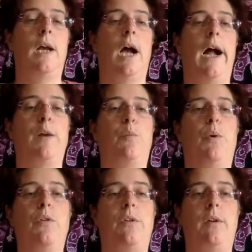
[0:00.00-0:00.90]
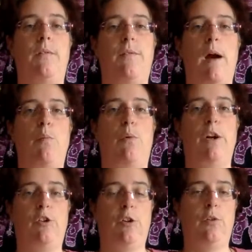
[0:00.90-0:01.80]
and positive
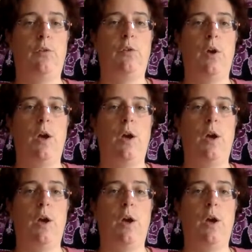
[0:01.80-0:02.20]
vibrations